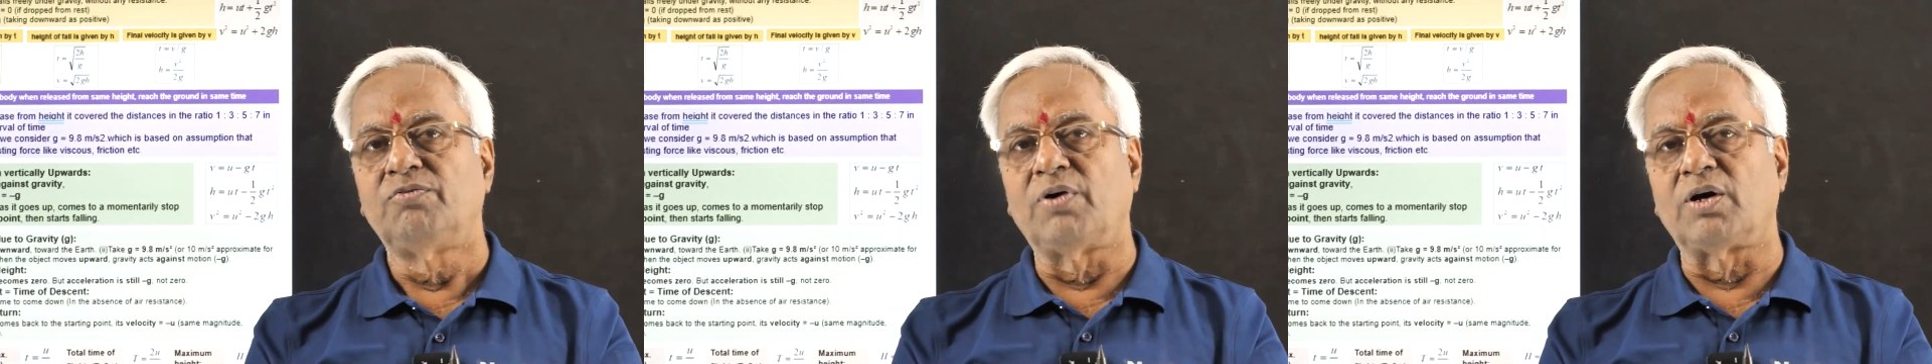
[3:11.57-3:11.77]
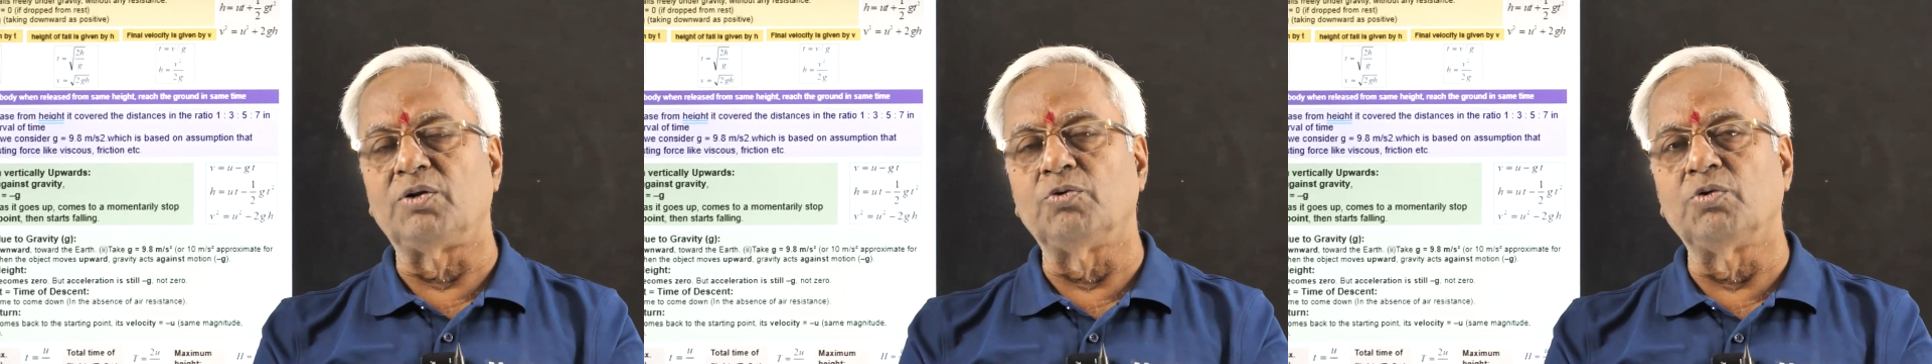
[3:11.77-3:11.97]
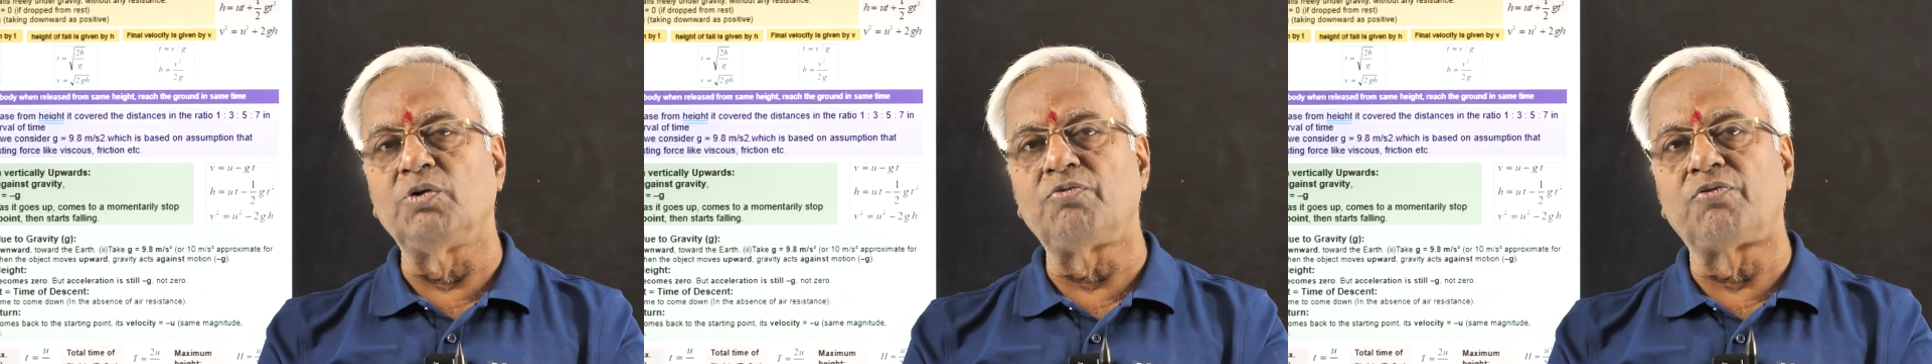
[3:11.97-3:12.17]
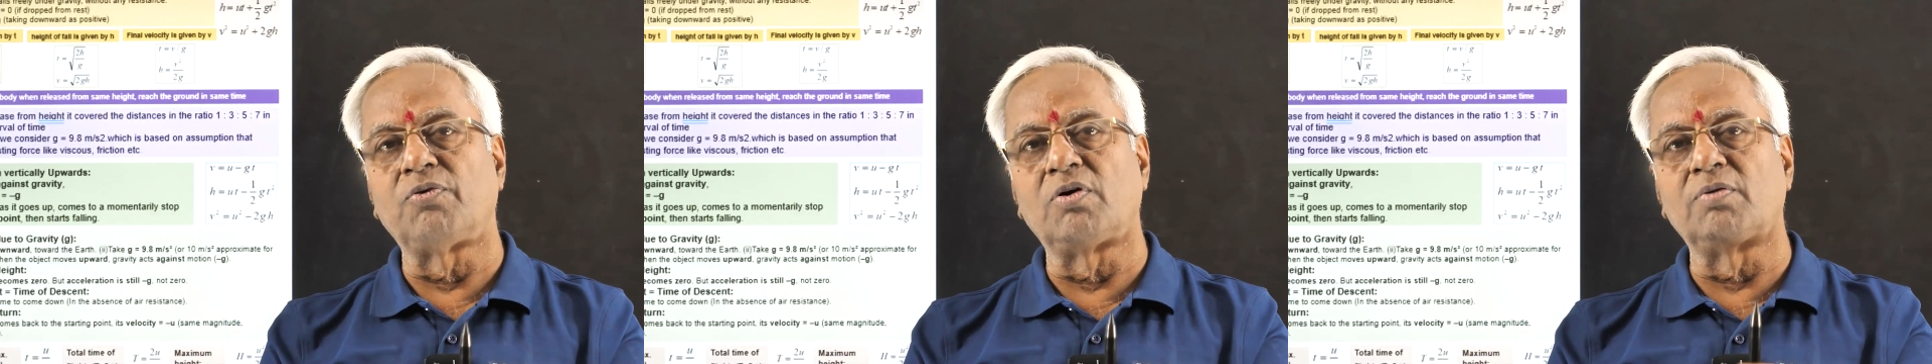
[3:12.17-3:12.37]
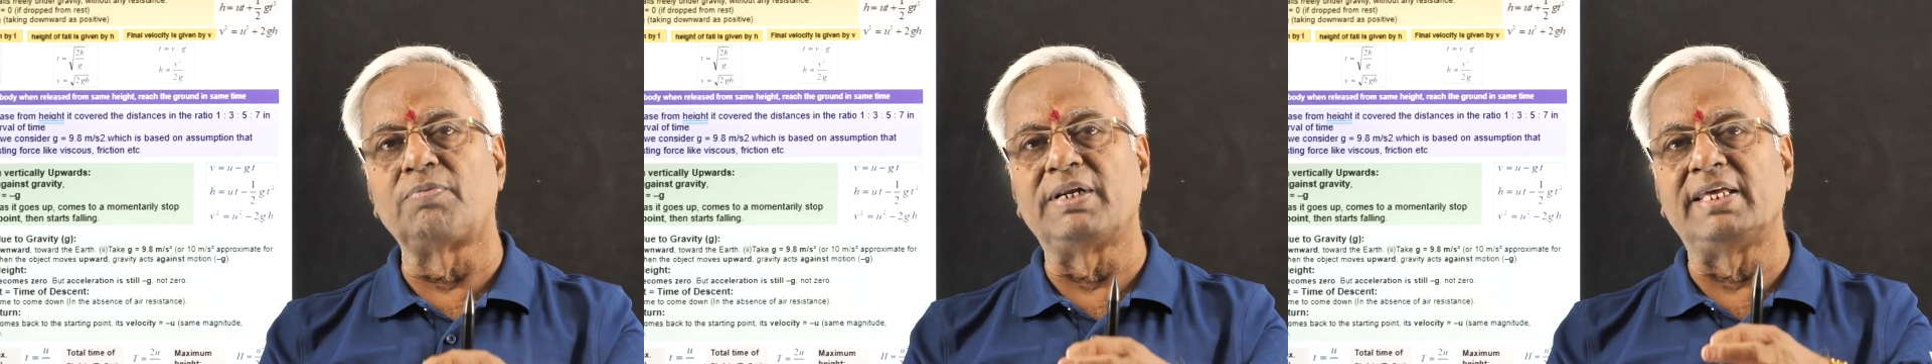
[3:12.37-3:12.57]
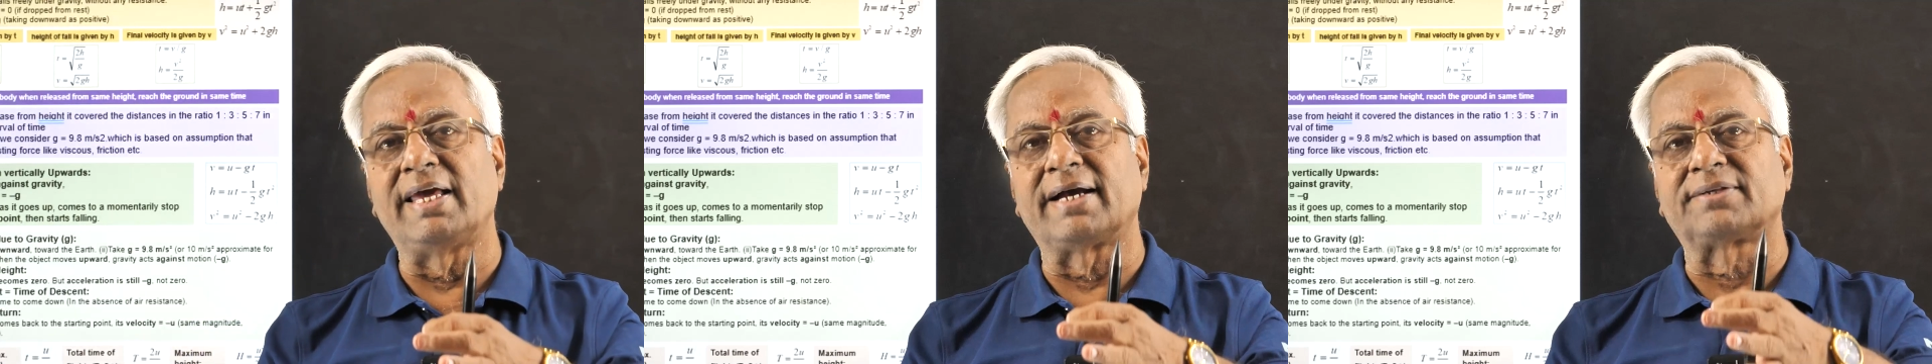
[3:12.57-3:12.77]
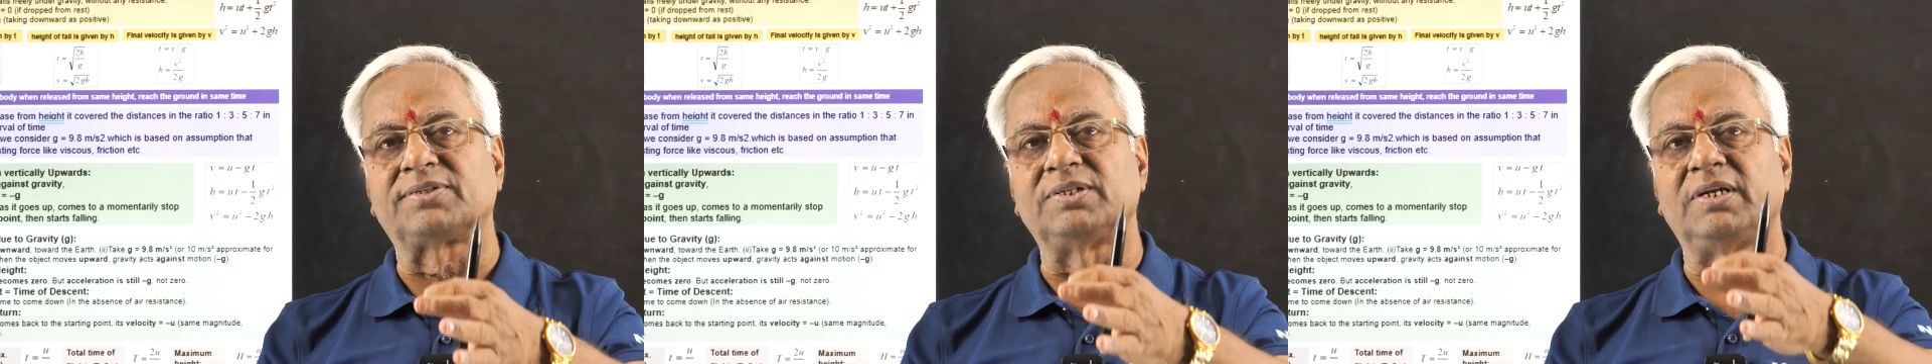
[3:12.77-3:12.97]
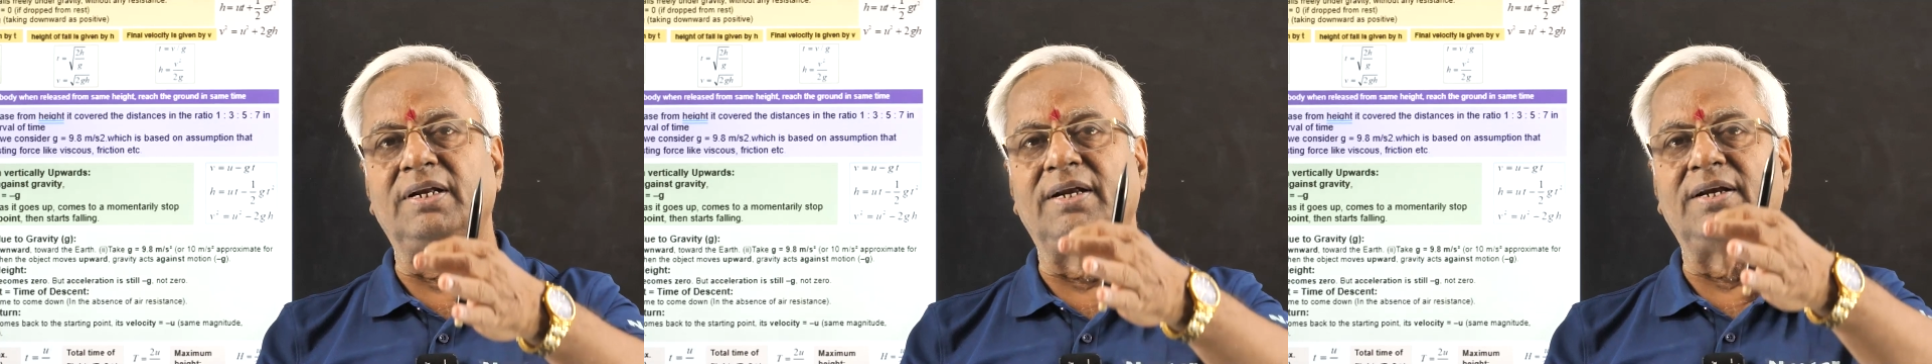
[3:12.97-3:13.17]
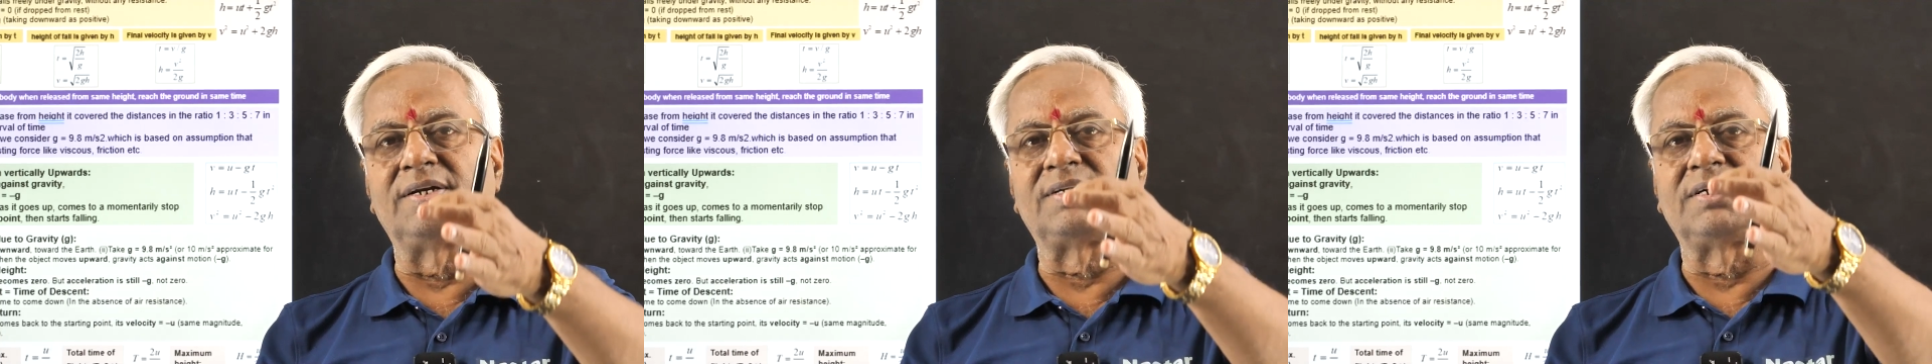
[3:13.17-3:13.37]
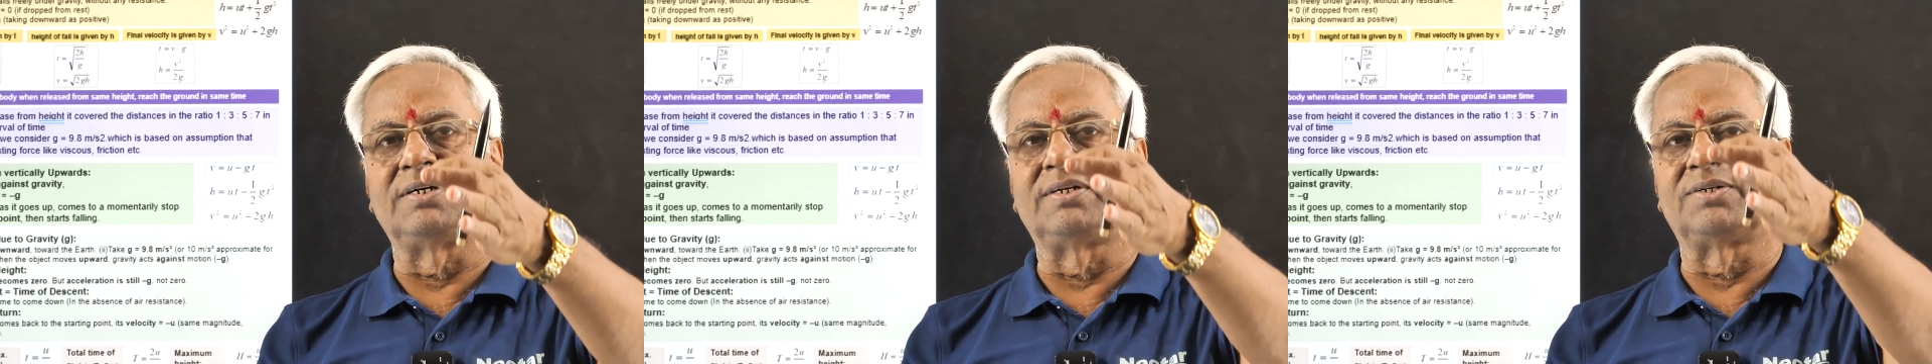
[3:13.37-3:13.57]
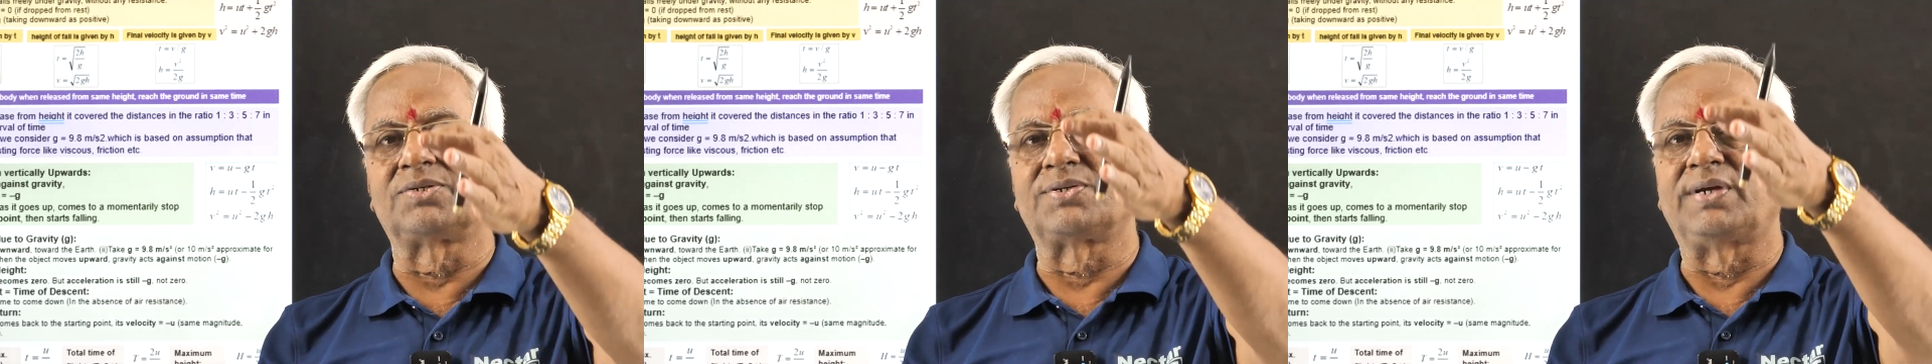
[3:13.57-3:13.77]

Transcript: for uniformly accelerated